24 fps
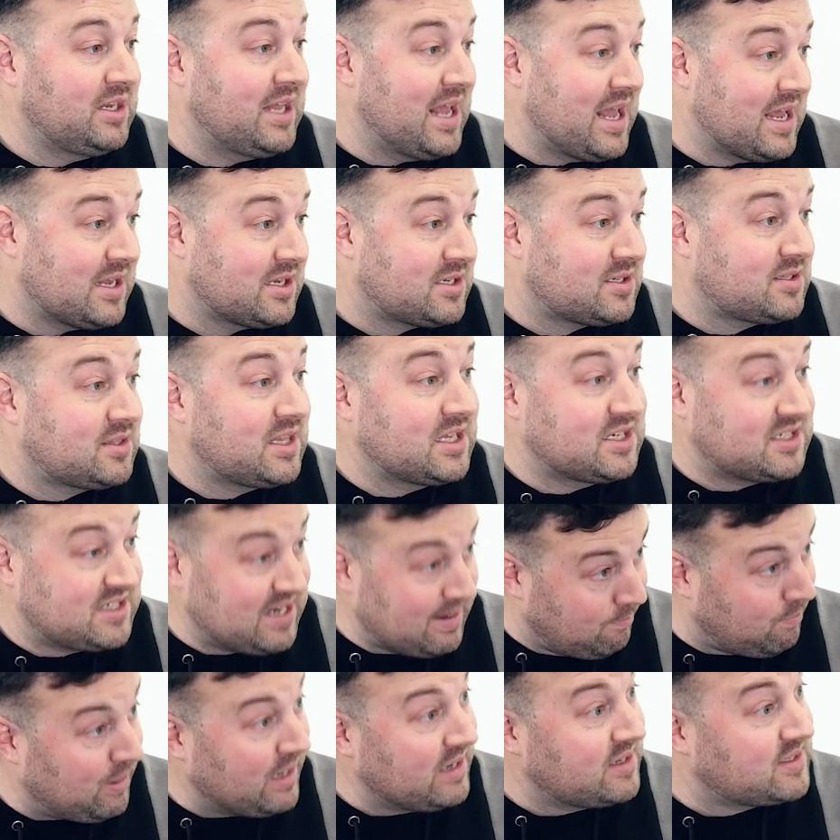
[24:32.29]
Yes, there's
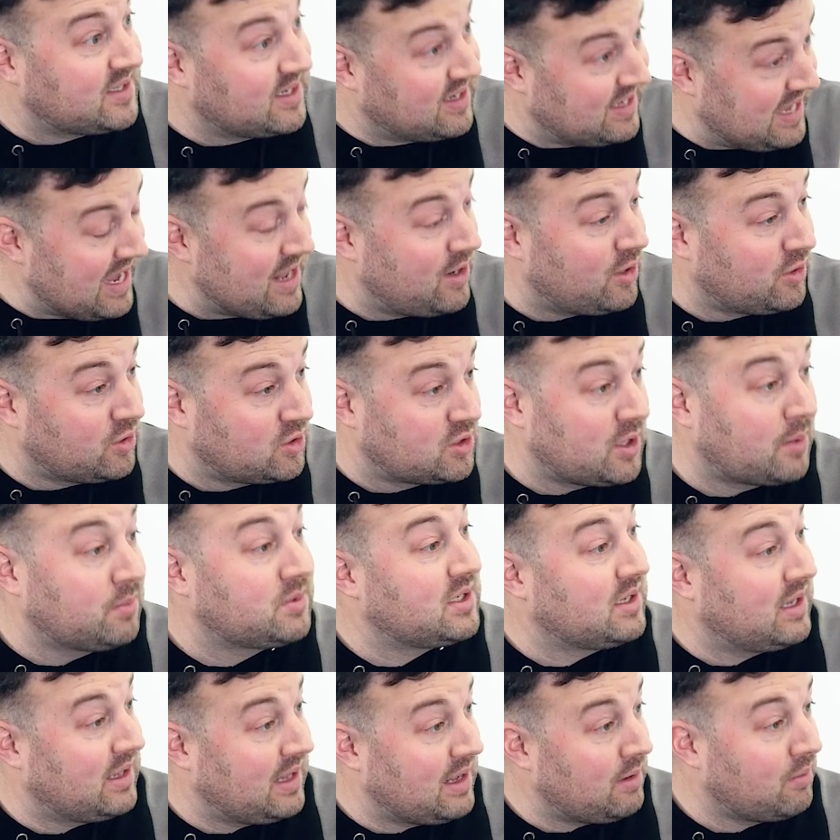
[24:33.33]
templates again on top
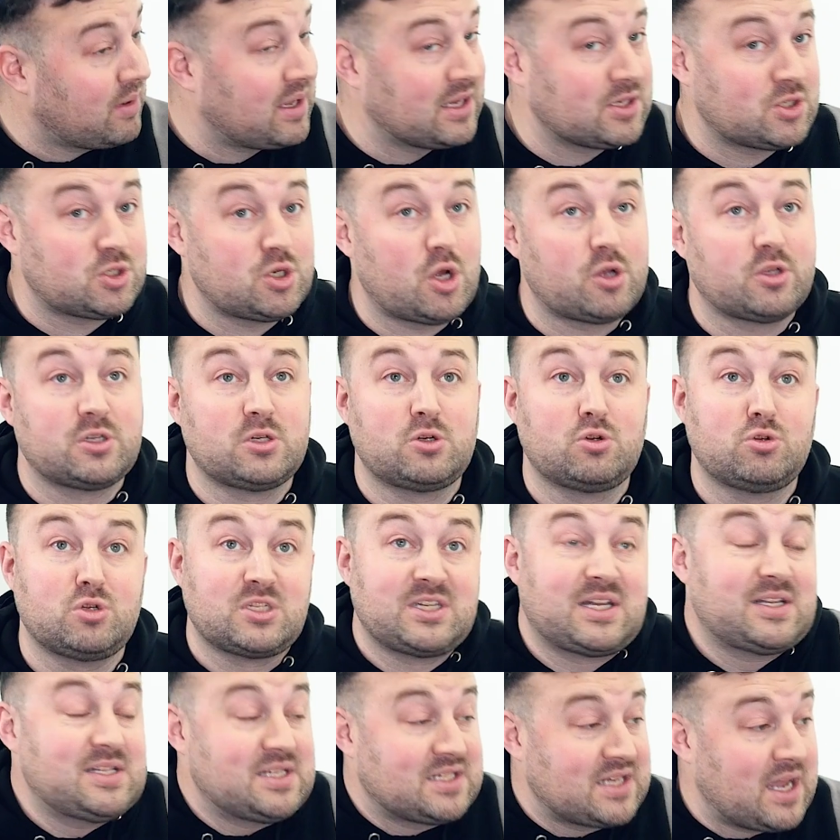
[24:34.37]
to help get started,
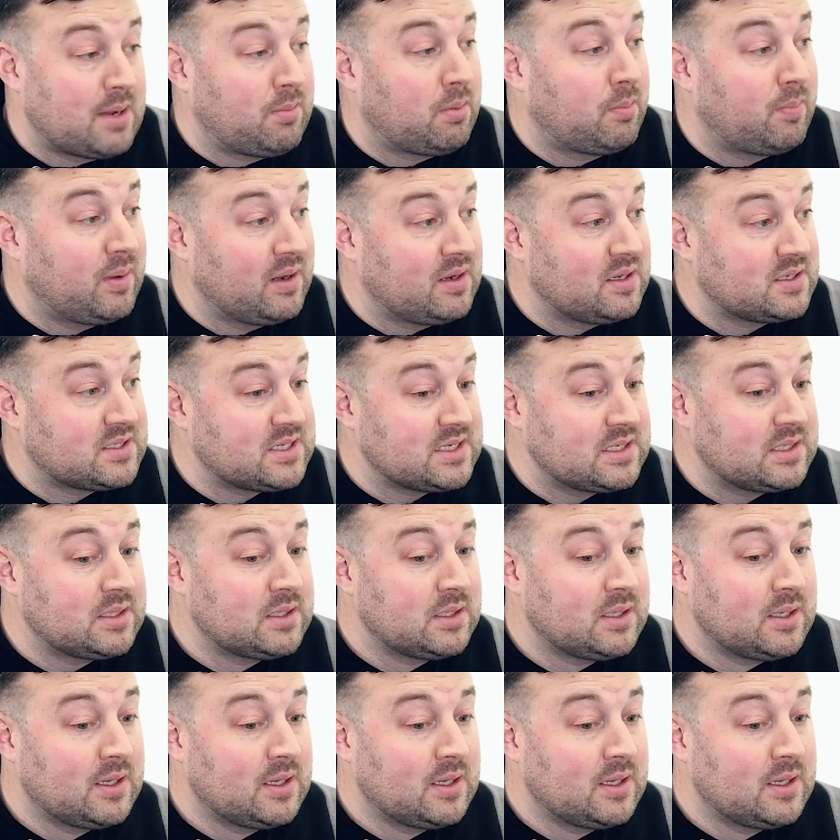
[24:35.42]
understand its capability.